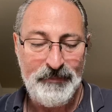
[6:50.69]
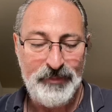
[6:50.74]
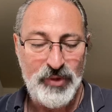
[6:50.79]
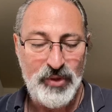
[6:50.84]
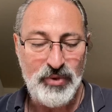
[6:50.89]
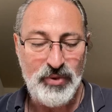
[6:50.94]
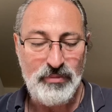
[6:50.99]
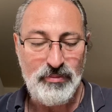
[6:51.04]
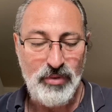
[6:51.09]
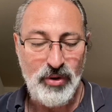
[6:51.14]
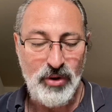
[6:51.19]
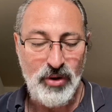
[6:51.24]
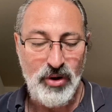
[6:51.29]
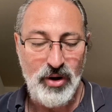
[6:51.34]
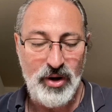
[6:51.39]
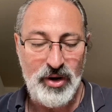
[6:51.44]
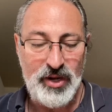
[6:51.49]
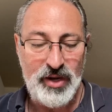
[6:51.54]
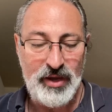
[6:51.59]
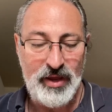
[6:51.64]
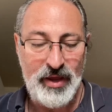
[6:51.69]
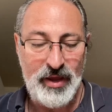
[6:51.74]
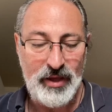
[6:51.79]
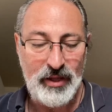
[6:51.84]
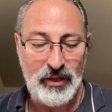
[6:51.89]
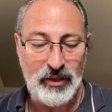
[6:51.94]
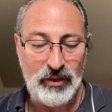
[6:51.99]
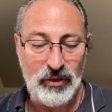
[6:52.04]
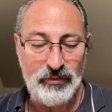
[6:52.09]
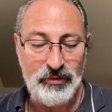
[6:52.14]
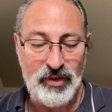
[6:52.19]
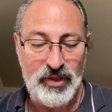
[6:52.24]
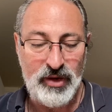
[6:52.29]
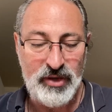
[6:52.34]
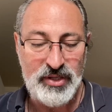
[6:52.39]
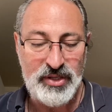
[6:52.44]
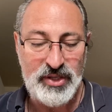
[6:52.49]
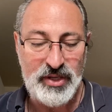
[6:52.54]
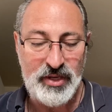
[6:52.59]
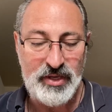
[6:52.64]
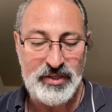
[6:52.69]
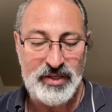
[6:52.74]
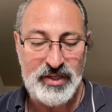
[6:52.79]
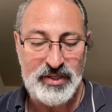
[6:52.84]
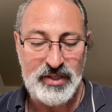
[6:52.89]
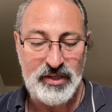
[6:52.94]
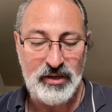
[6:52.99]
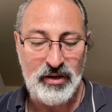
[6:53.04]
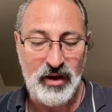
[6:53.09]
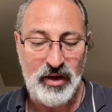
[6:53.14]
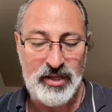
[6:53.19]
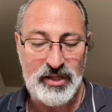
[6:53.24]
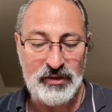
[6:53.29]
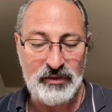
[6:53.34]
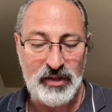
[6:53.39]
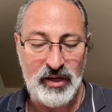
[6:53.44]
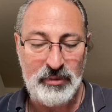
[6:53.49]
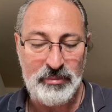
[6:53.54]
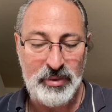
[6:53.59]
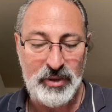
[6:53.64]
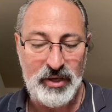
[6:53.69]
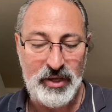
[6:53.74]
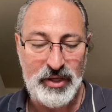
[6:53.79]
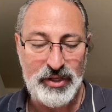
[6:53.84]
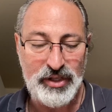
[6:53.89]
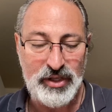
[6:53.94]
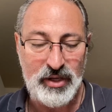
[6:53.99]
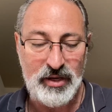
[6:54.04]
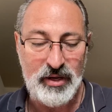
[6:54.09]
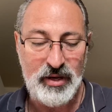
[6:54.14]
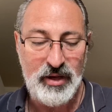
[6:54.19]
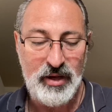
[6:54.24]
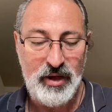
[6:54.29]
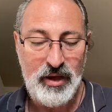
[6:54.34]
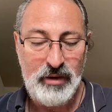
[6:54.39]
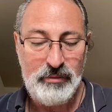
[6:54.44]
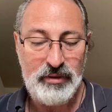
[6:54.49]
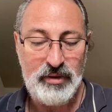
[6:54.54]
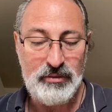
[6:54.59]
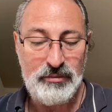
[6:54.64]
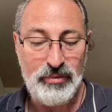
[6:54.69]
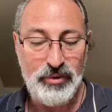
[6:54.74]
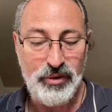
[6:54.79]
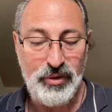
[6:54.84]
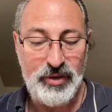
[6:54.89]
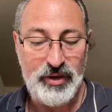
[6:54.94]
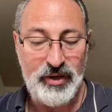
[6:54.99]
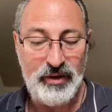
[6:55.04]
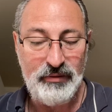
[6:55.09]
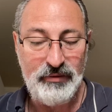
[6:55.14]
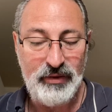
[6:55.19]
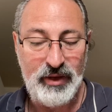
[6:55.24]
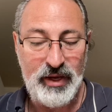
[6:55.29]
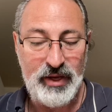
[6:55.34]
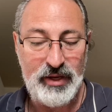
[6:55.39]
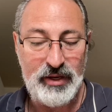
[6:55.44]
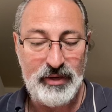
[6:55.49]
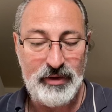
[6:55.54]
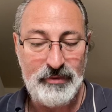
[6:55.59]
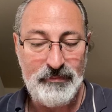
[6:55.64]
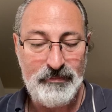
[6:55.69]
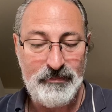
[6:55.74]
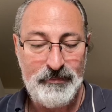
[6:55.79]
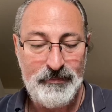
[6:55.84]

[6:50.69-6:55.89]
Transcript: who mourn in hell over their sins as the cause of their perdition, but mourn in vain.